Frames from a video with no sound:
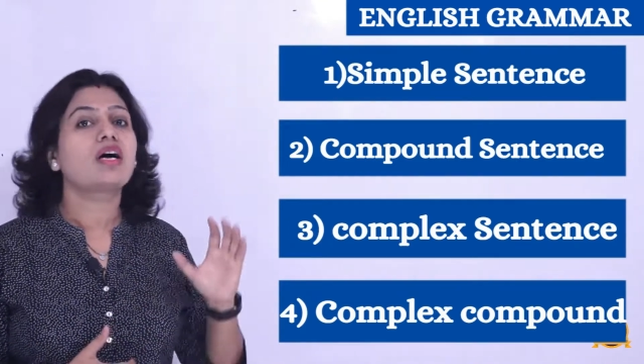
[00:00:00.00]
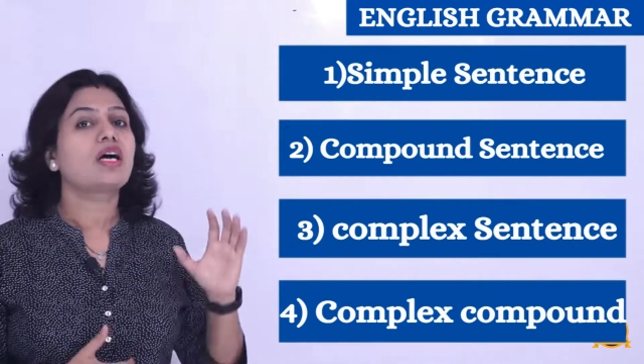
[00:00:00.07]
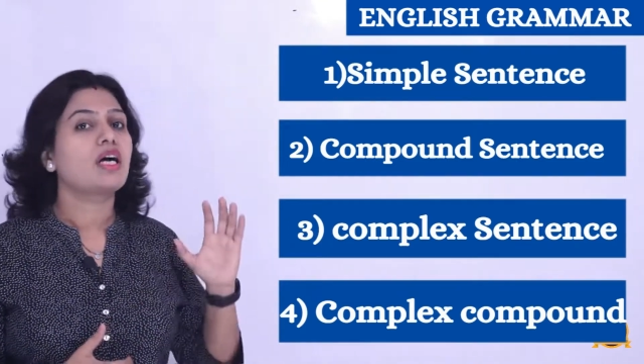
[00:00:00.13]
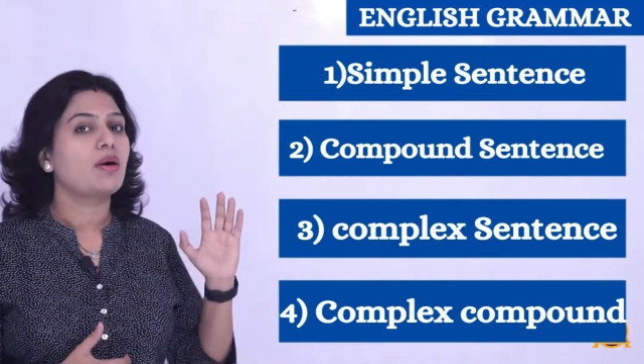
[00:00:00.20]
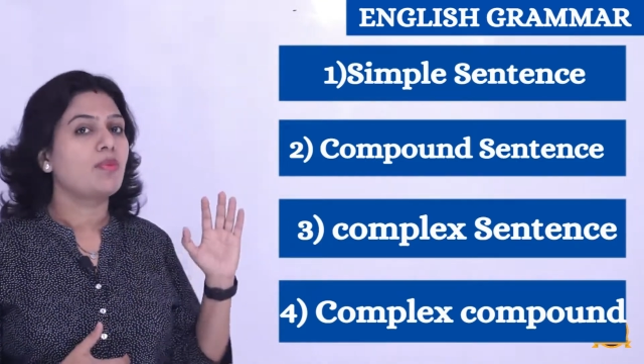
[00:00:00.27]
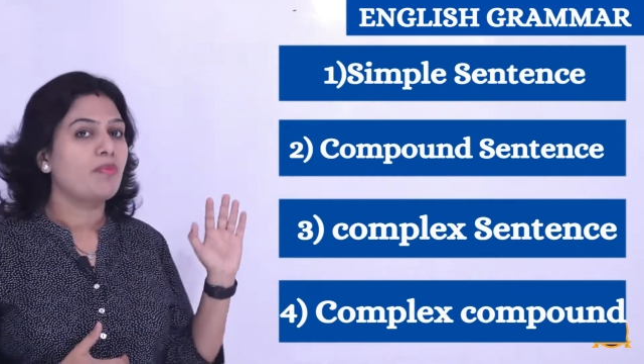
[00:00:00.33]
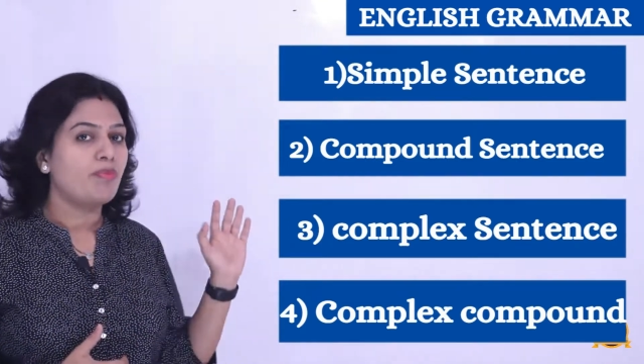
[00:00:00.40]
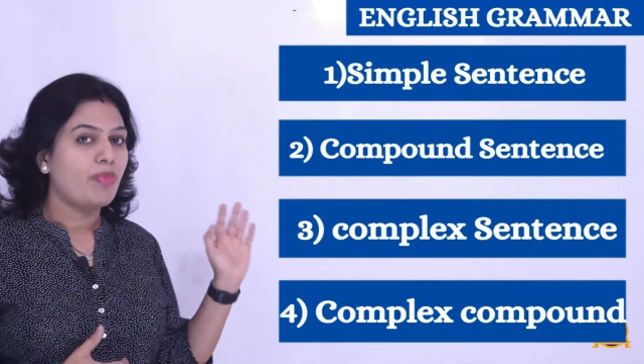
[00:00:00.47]

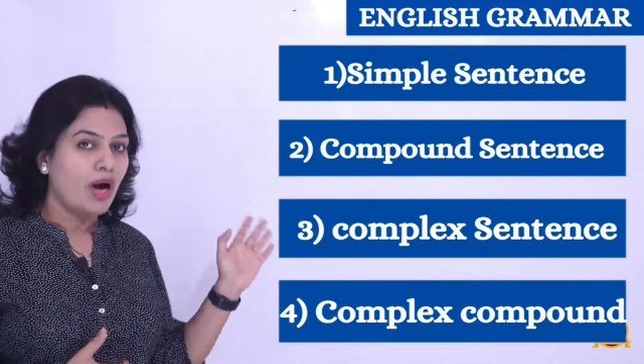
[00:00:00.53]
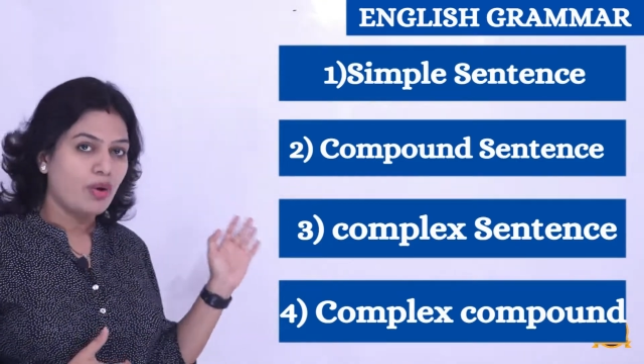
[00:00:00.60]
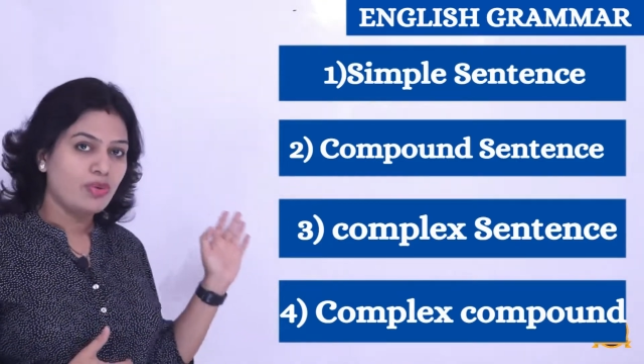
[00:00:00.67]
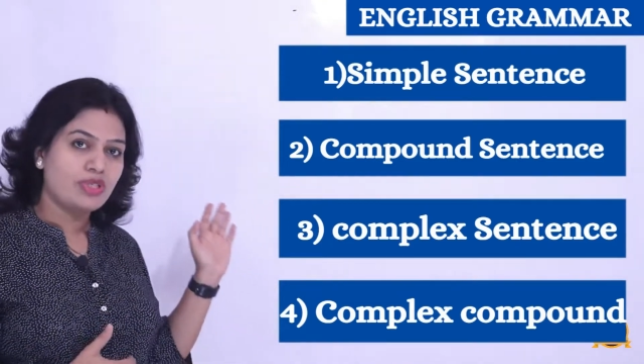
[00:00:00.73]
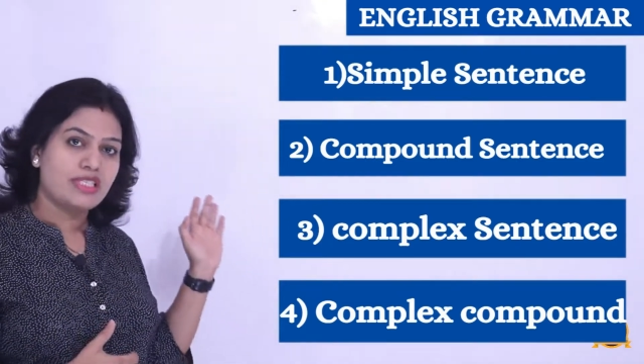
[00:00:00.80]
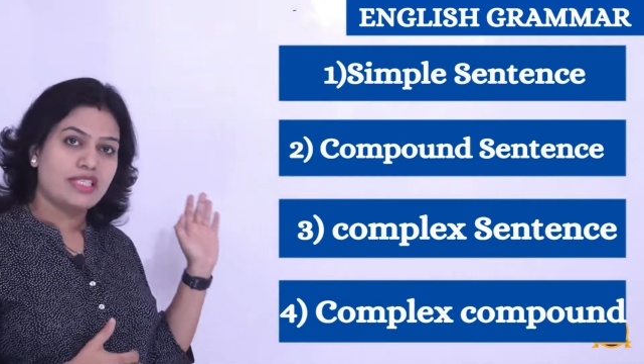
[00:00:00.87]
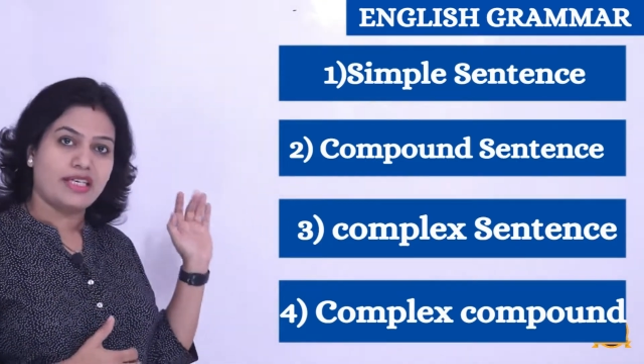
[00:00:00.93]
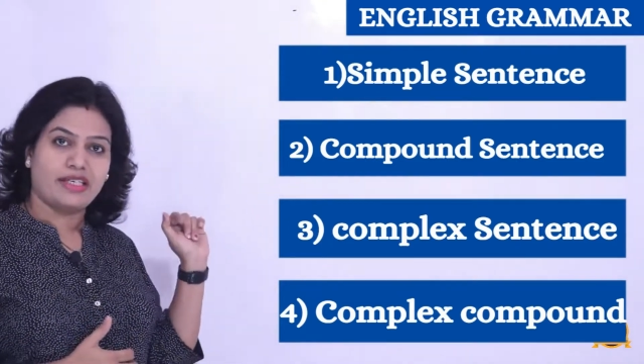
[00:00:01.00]
compound
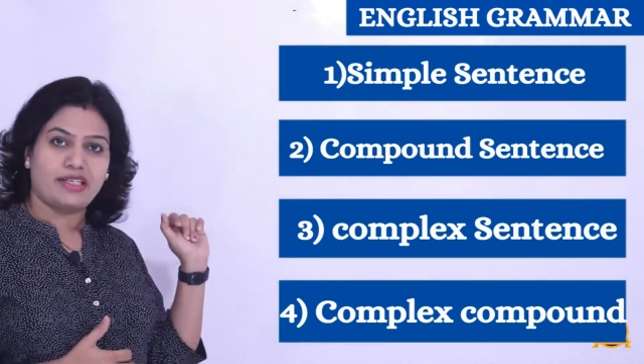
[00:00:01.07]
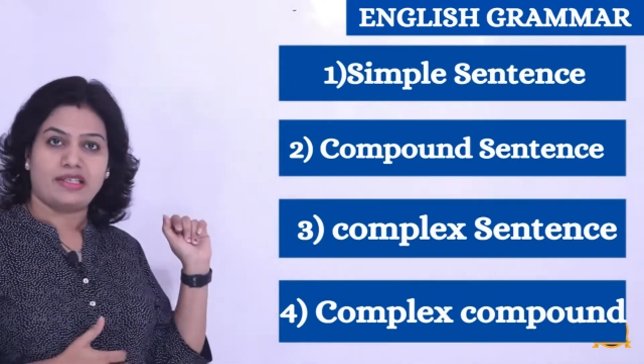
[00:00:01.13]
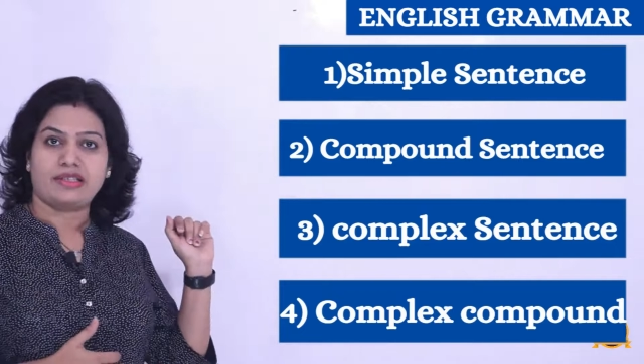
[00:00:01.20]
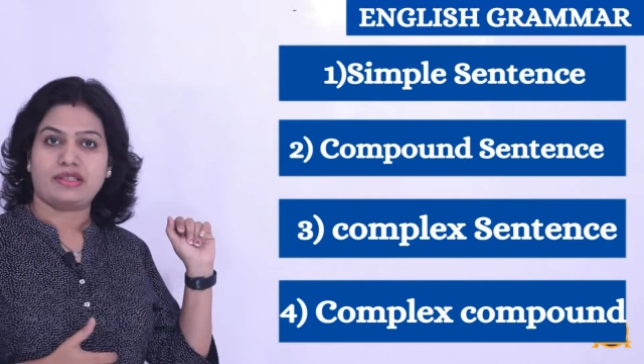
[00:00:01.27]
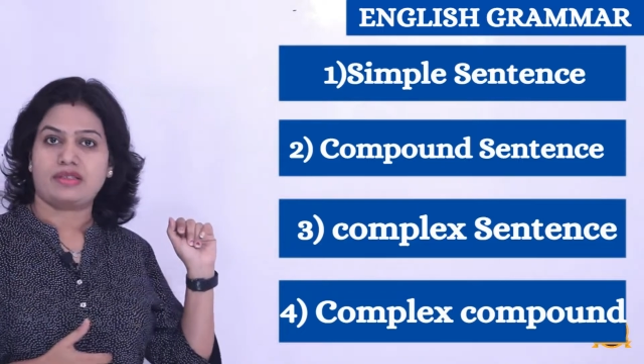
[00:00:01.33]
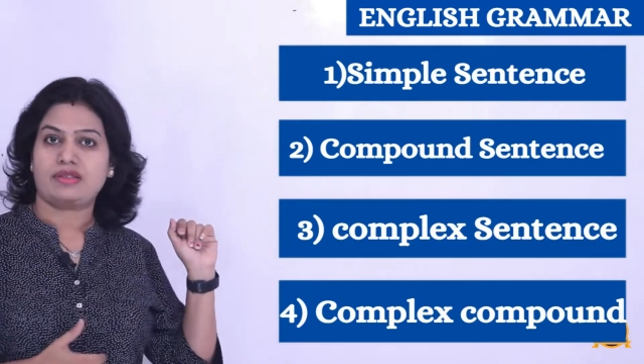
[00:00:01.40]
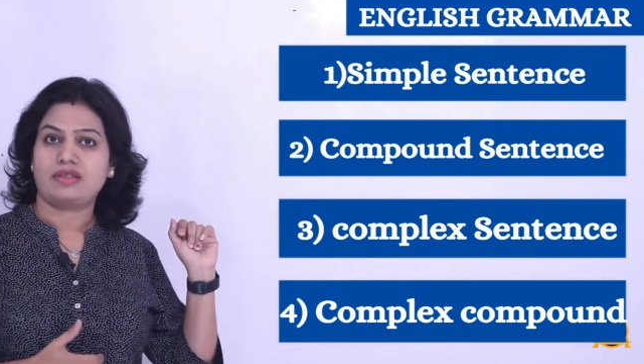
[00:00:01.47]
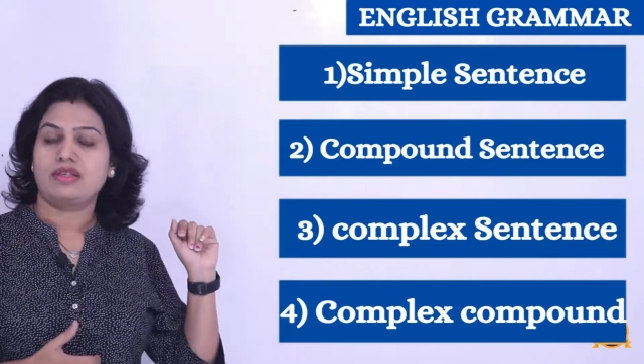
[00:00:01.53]

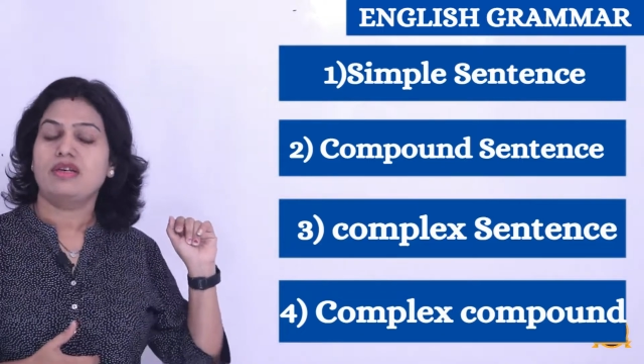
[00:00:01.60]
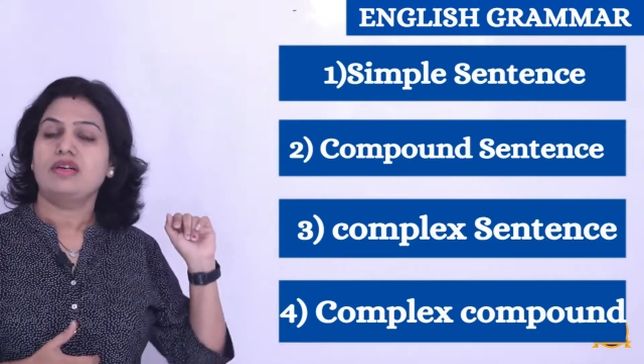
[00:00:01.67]
sentence.